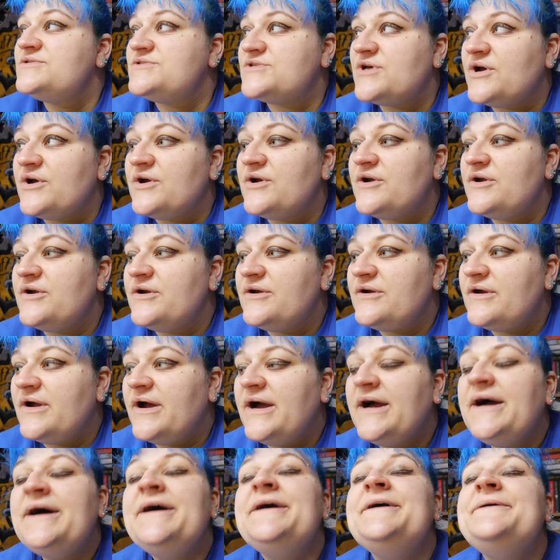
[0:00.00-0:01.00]
So
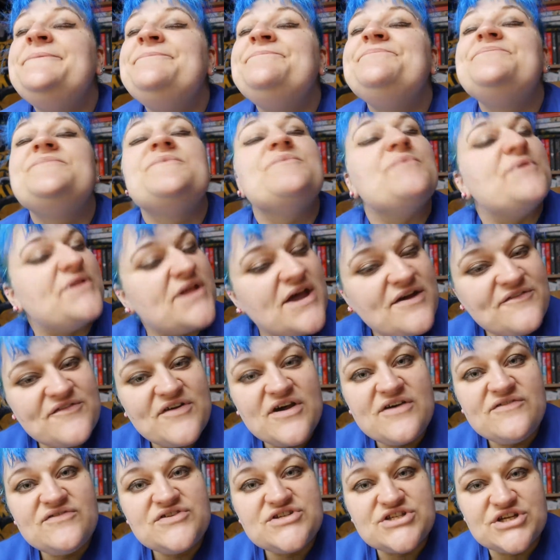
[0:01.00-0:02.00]
without
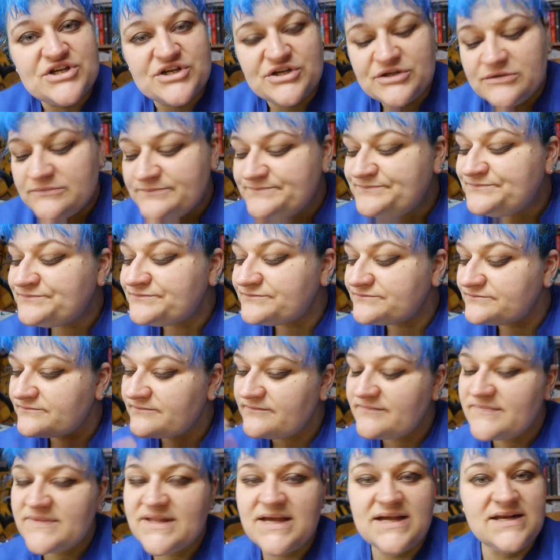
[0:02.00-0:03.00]
further ado,
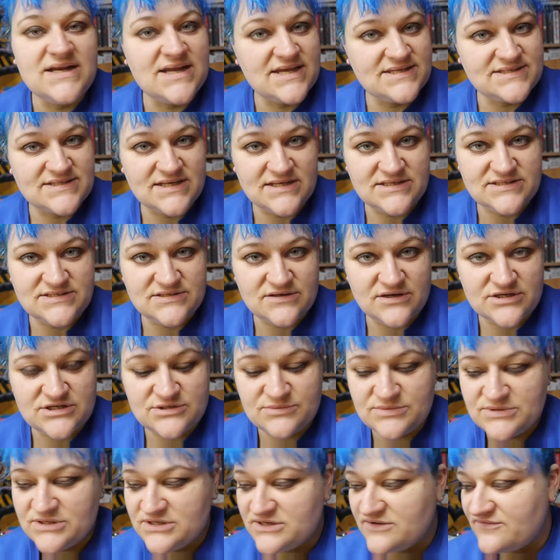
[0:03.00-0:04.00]
let's get
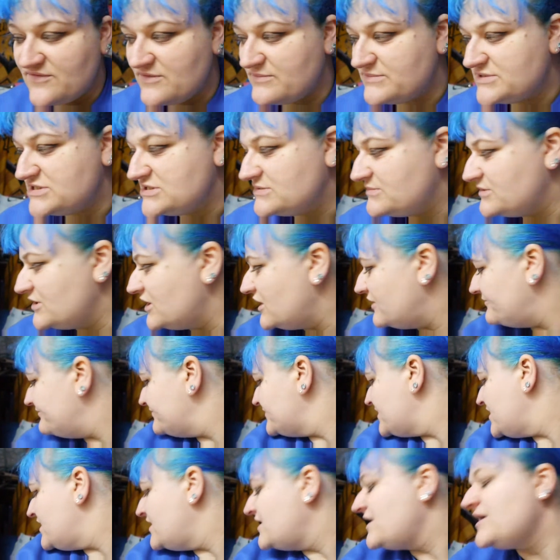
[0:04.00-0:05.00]
started with the November TBR.
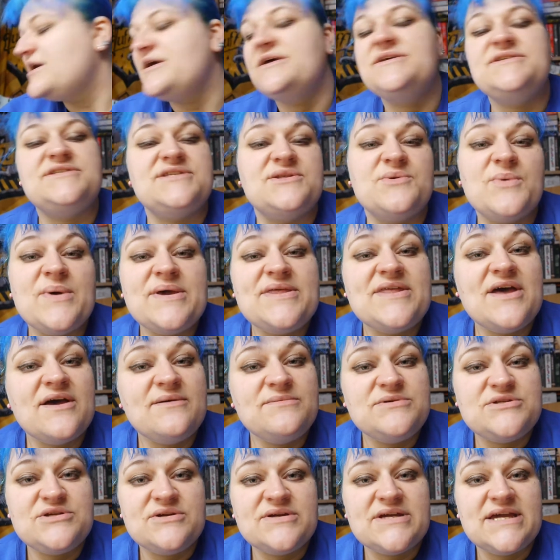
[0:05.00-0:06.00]
So the way that
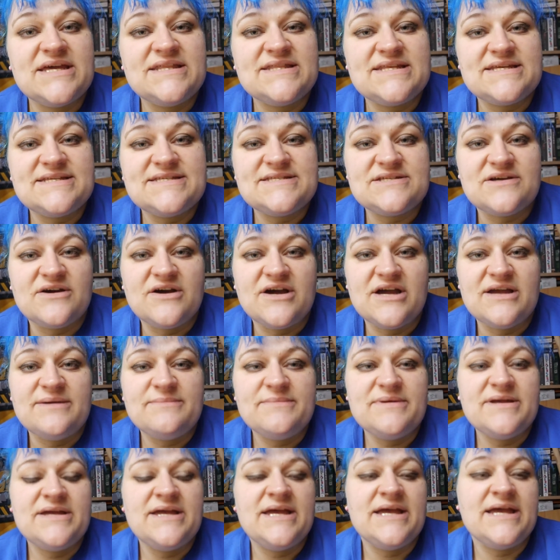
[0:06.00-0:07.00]
I'm doing it this
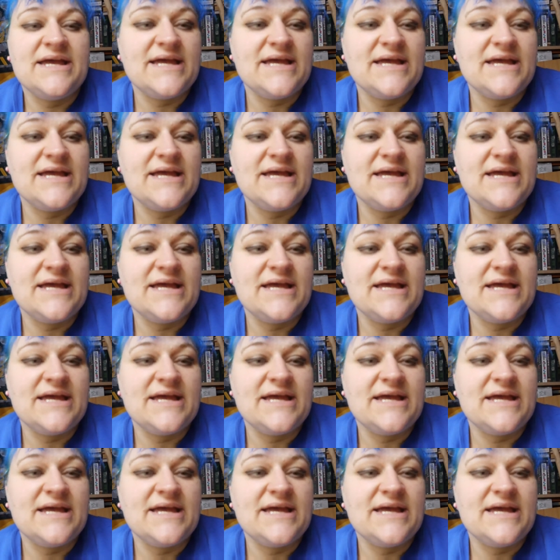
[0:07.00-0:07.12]
time